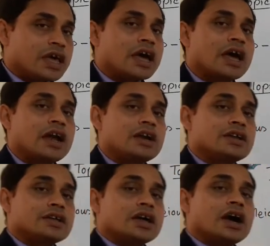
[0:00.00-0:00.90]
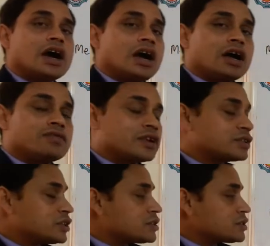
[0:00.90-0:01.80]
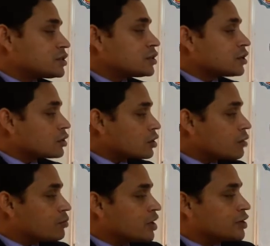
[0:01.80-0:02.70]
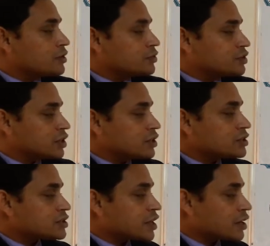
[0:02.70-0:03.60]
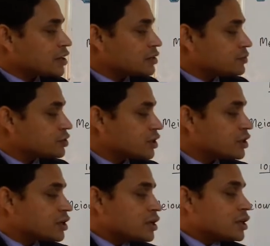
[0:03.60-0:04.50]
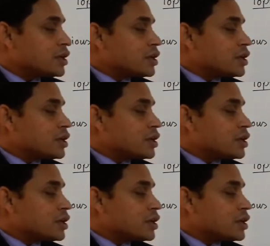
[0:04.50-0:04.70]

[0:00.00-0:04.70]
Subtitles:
and after this complete division, second division,